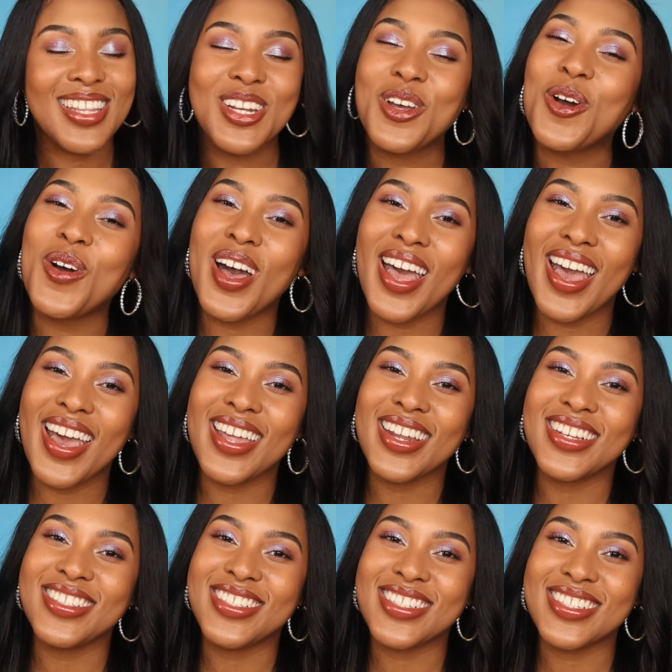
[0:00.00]
then go ahead
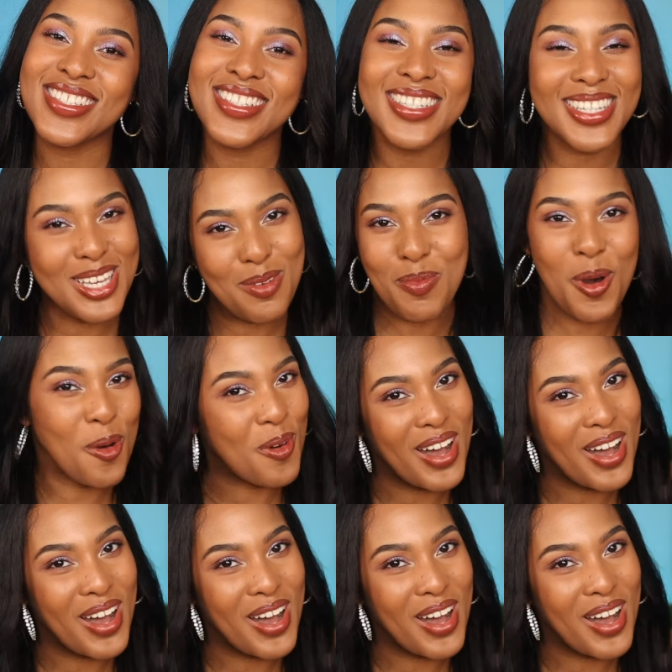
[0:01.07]
and just keep on